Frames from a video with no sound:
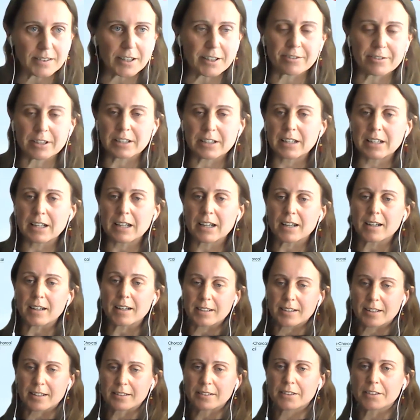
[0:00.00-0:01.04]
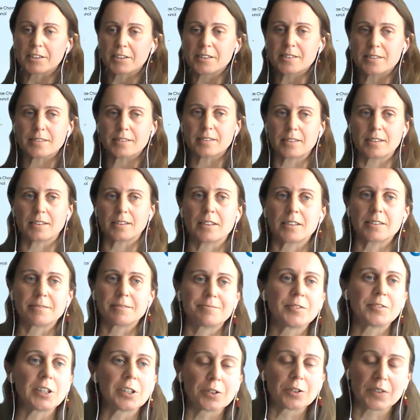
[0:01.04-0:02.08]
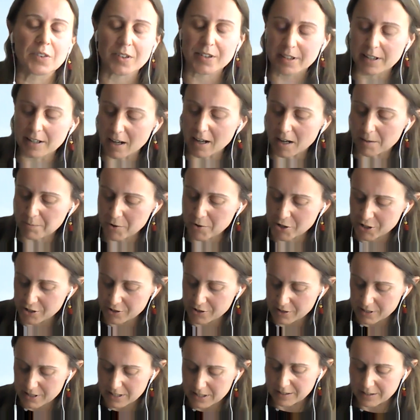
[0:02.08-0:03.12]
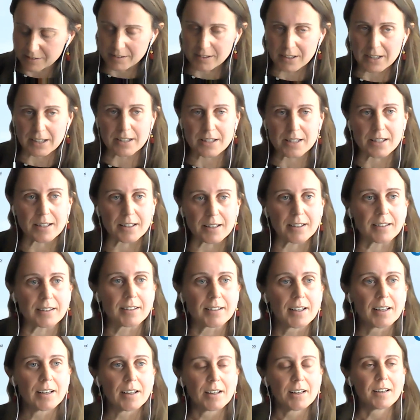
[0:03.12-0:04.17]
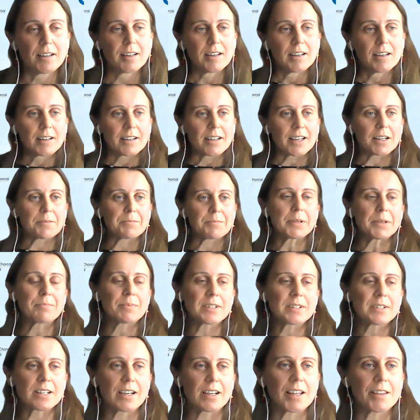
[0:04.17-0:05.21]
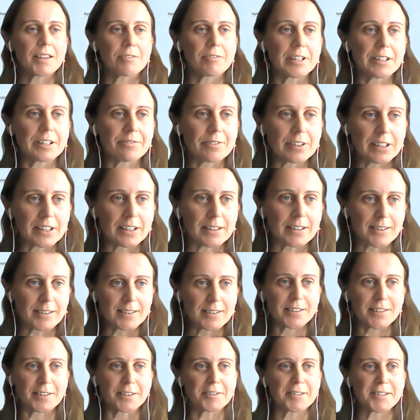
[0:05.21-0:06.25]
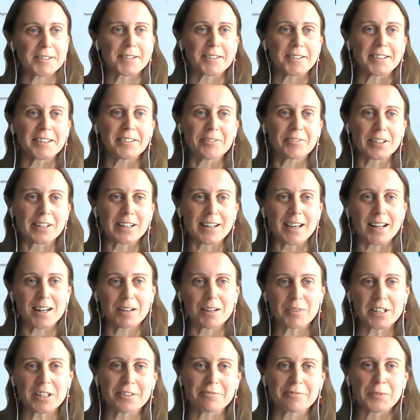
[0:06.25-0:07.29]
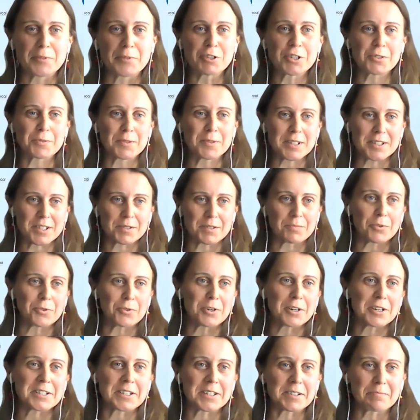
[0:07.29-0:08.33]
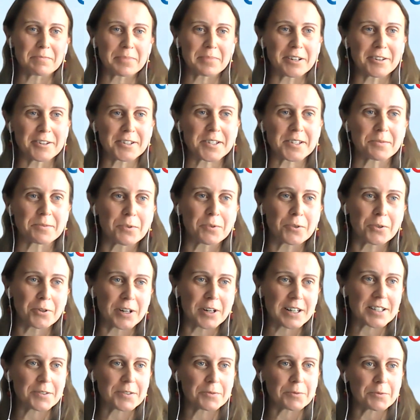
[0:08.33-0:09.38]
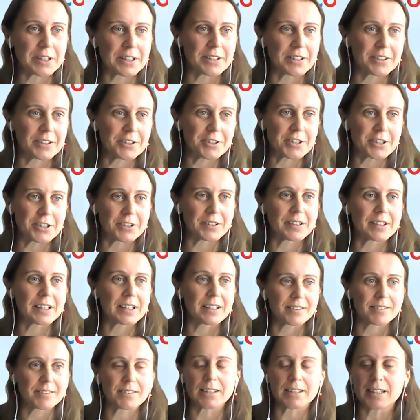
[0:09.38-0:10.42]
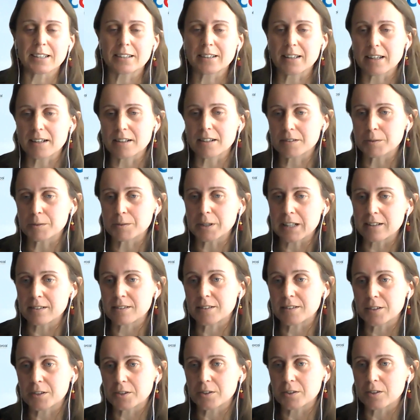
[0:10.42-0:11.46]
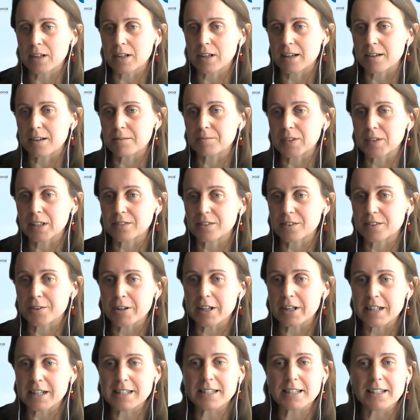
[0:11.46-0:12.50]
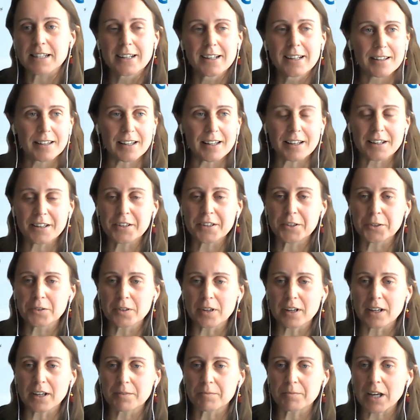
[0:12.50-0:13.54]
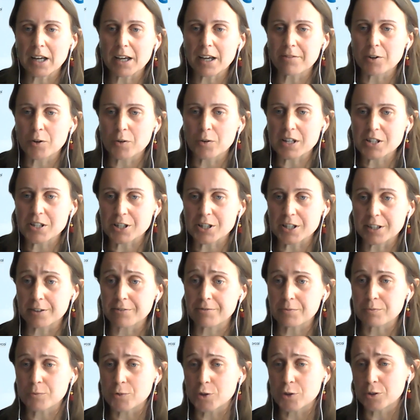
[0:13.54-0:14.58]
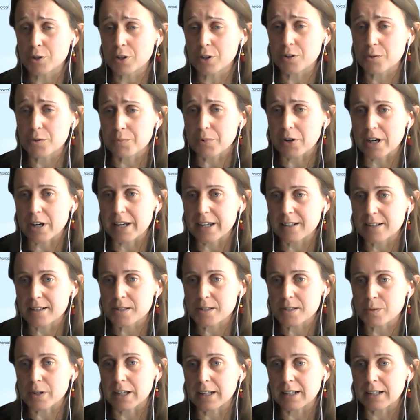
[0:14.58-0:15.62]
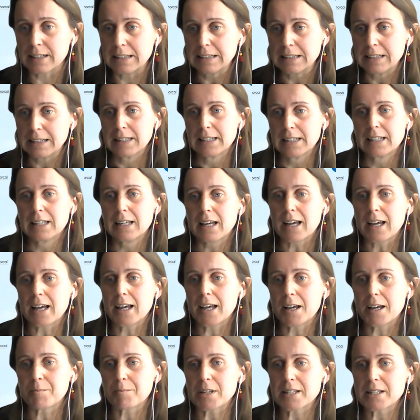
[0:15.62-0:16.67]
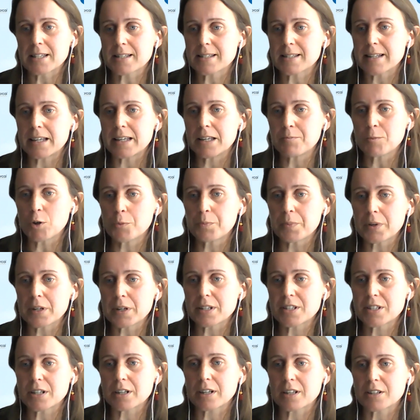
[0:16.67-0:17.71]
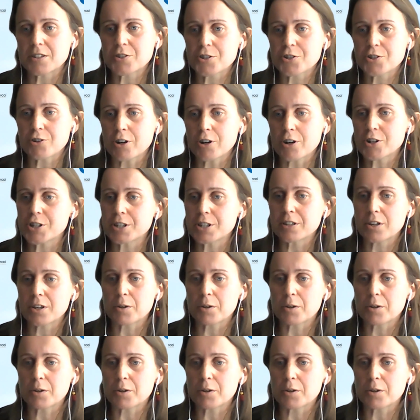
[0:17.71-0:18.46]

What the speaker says: Ivan. Yeah, I think there's it's the opportunity, isn't it, to get people together even, and there's even an element of mutual support and peer support when you're doing things like that as well. So that's great. Thank you. I have a question here from Ronan O'Brien as well. Is the scheme open to construction